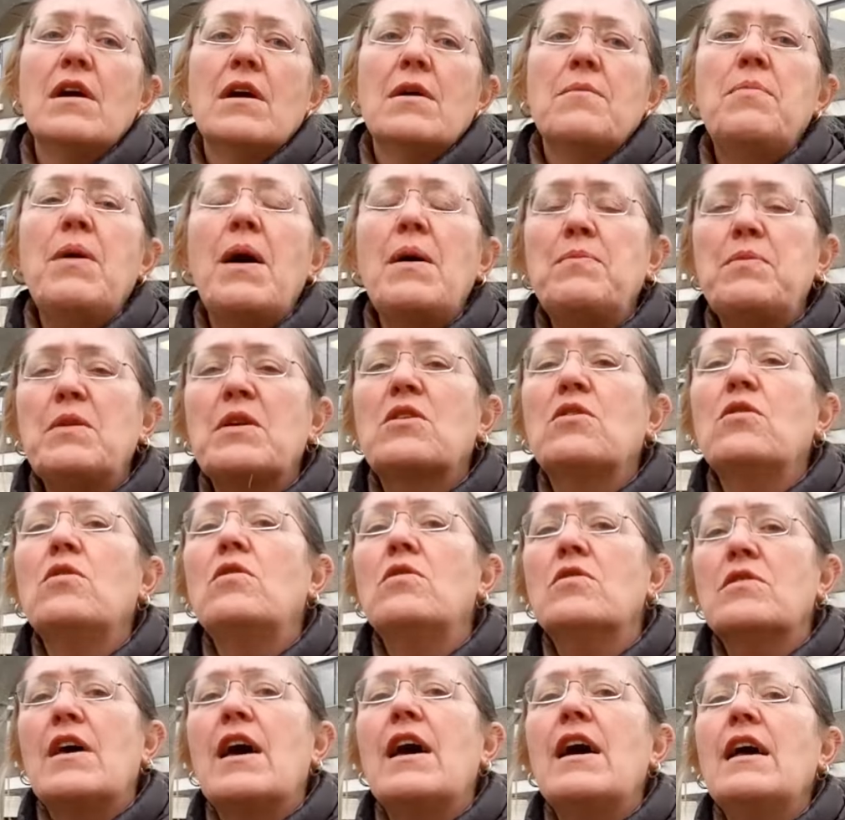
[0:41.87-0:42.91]
public
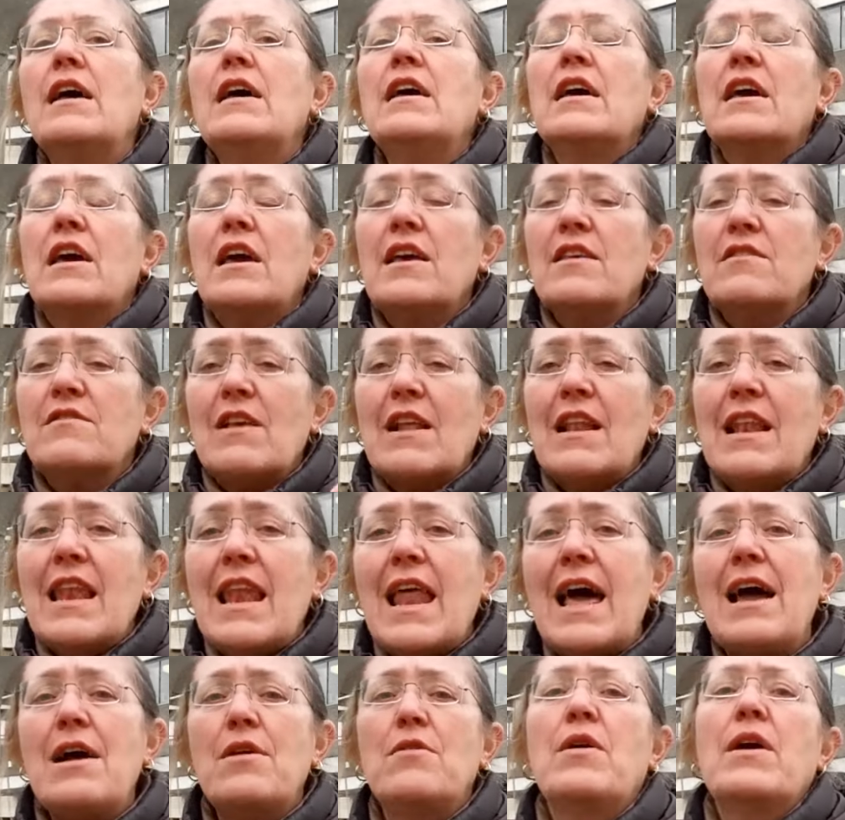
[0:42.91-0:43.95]
order is
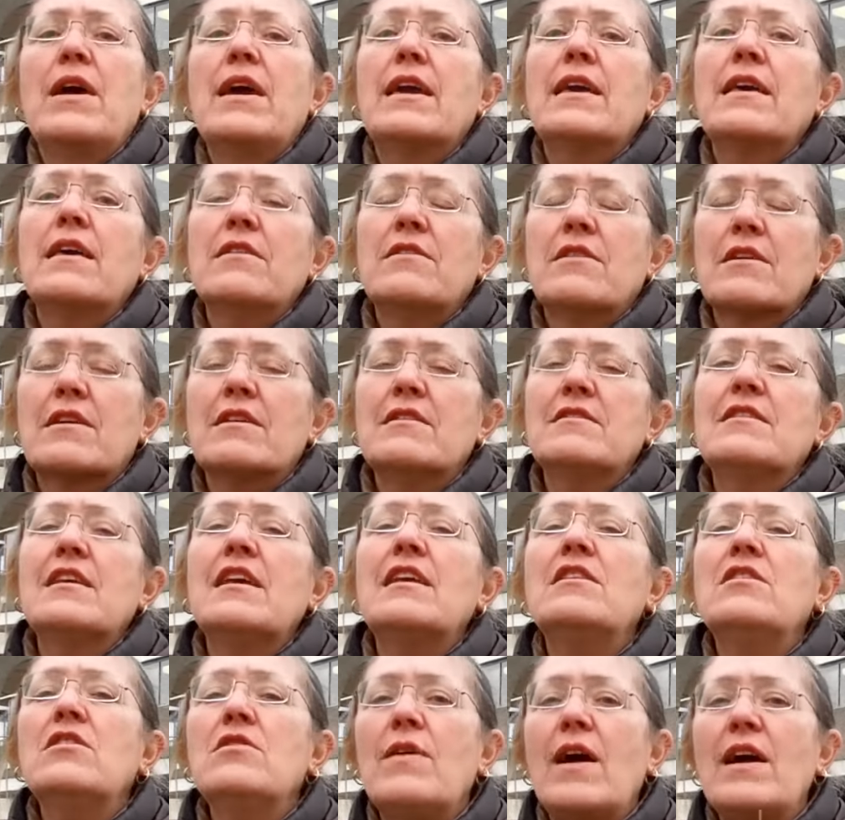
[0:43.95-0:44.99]
allowing the
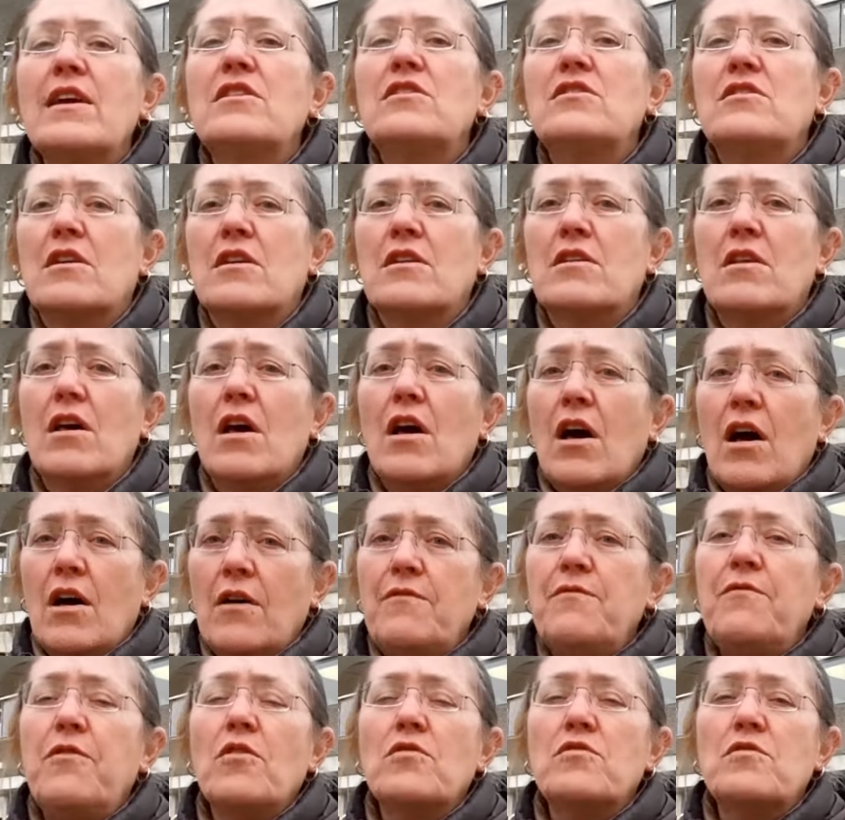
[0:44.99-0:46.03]
continuation
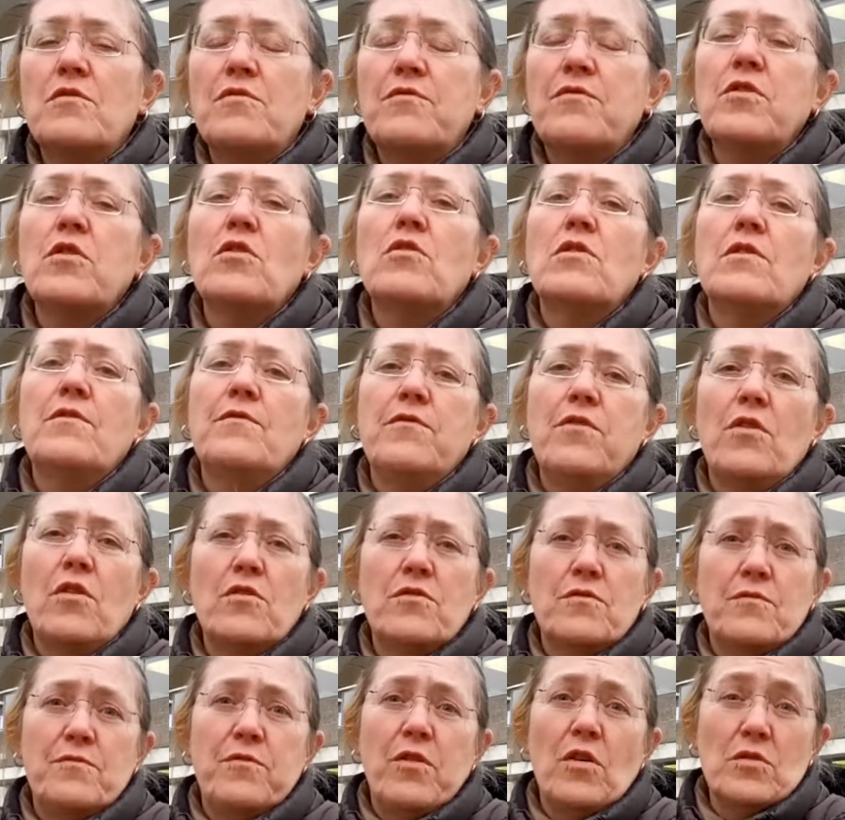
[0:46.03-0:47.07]
of fossil fuel and
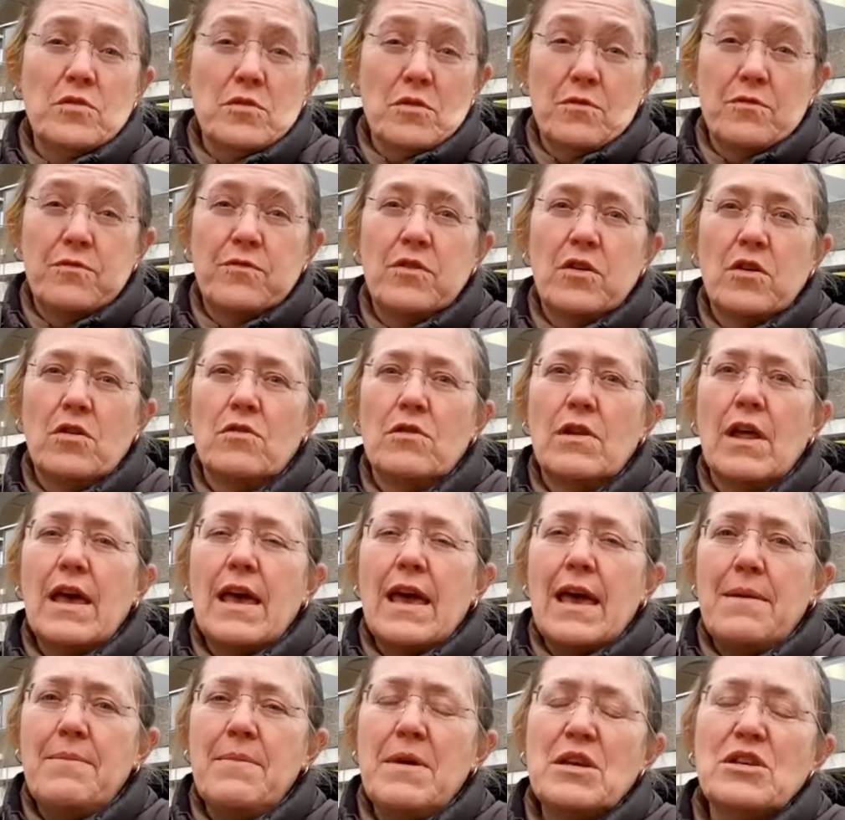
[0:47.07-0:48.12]
fossil fuel
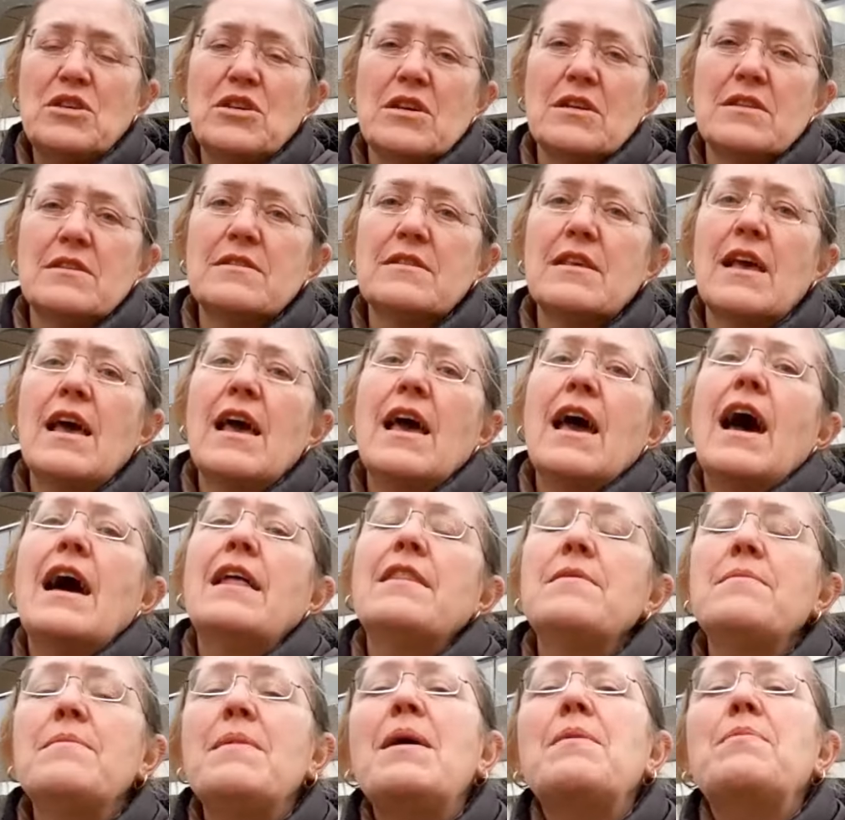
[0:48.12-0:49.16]
emissions.
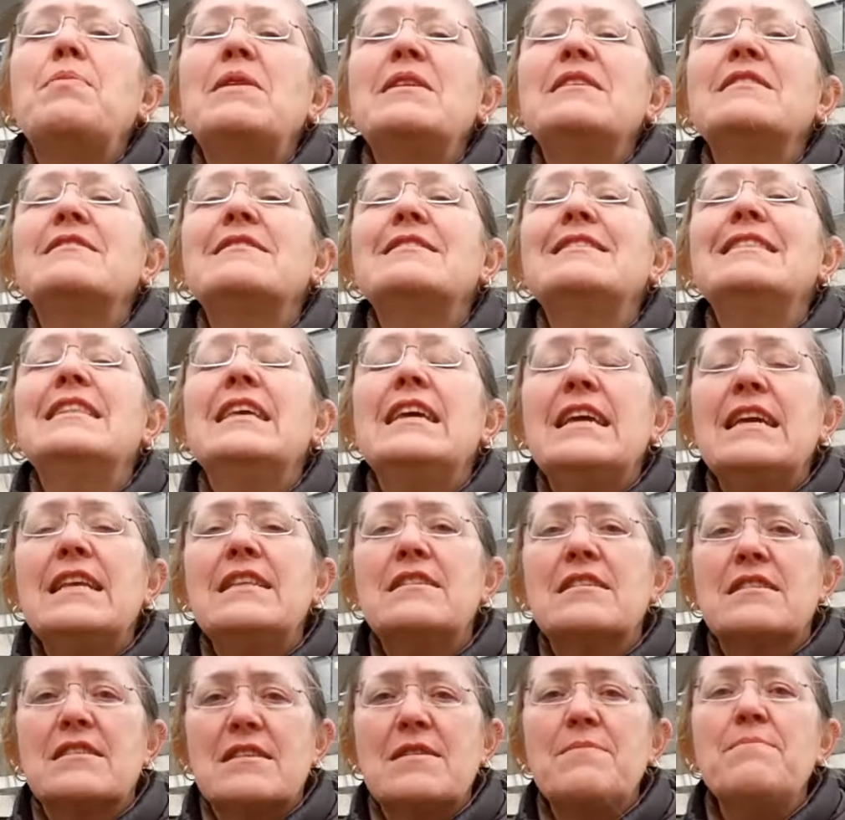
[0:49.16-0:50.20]
And the Met Police
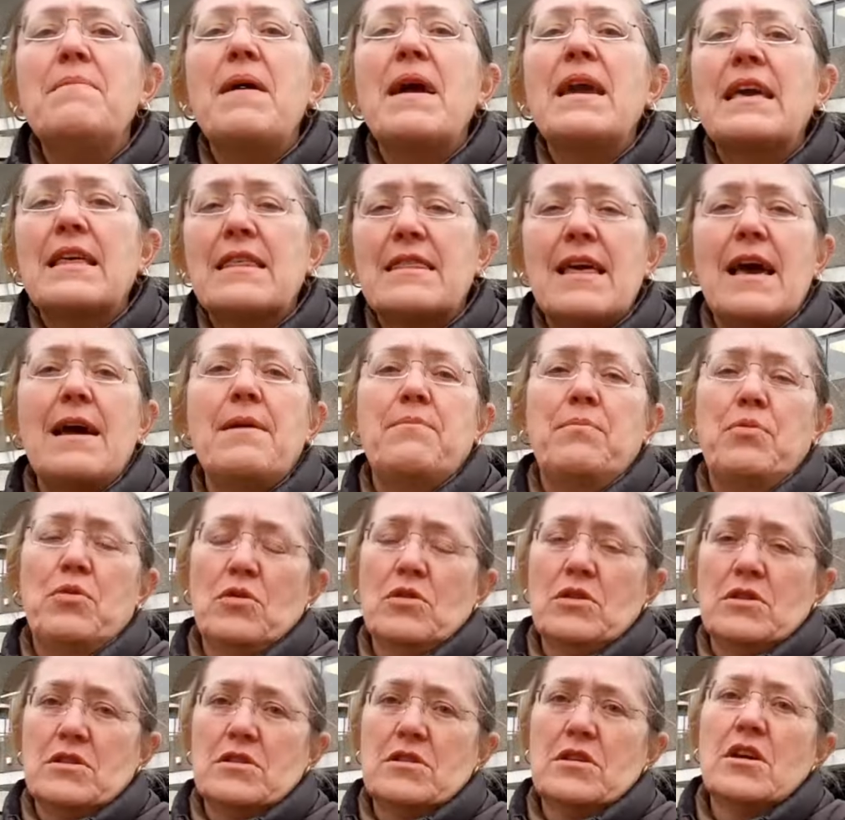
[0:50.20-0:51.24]
need to make that
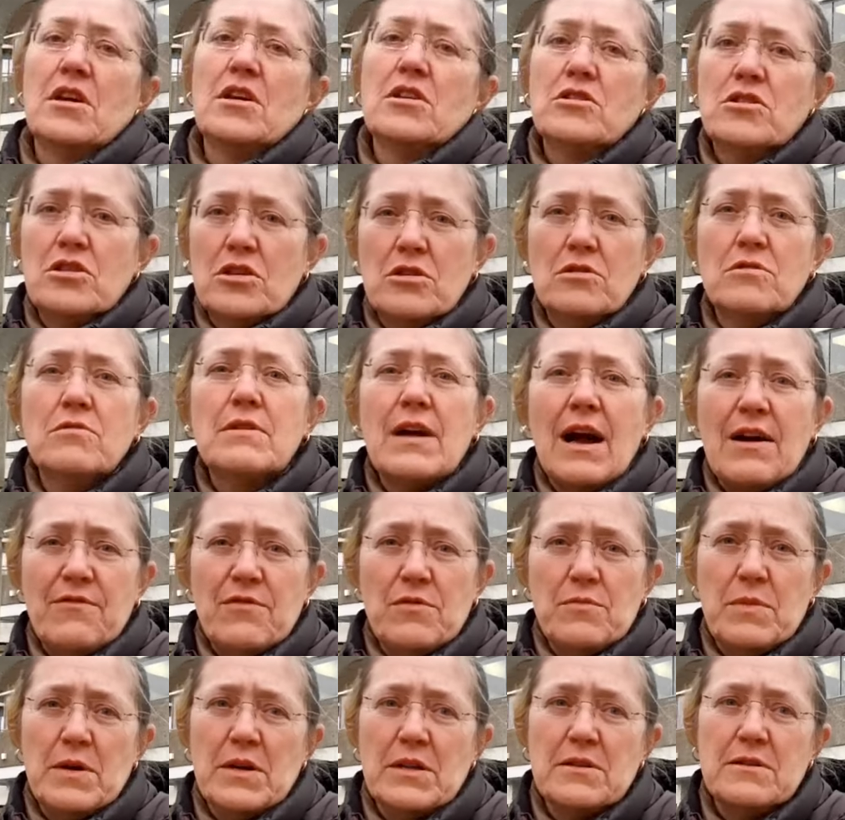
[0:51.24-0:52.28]
point to
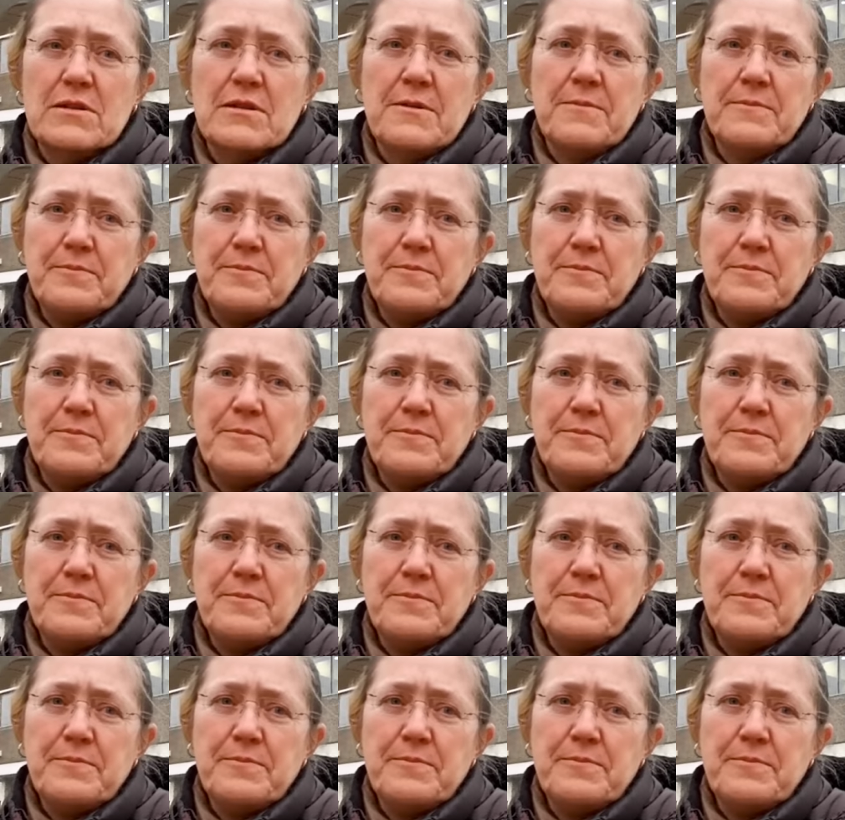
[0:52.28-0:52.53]
government.